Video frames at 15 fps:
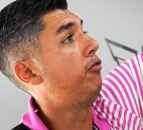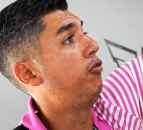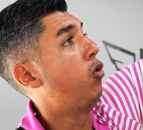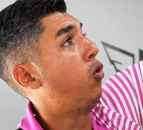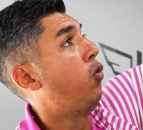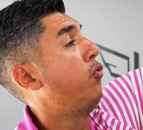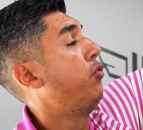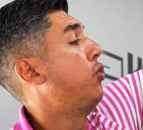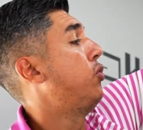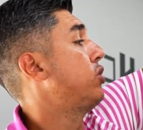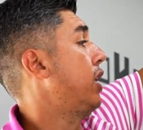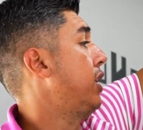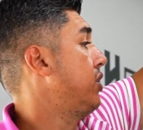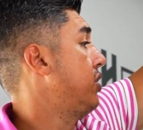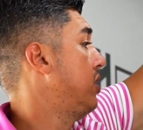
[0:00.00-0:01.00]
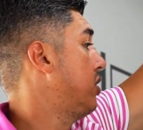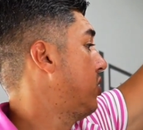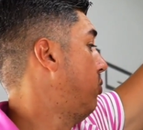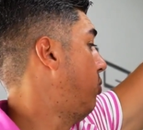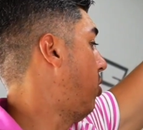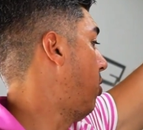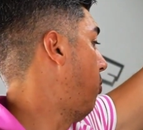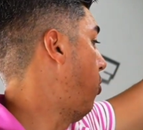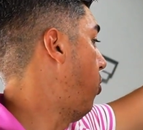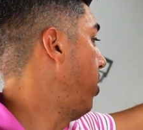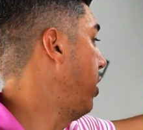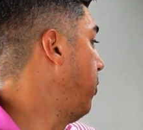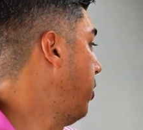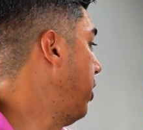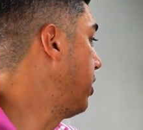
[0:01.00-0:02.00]
fold those edges tomorrow
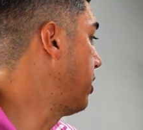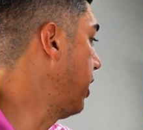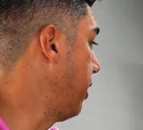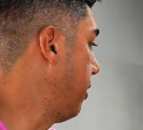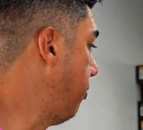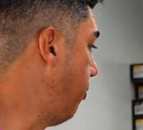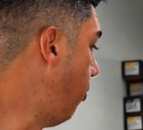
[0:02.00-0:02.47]
morning where it's like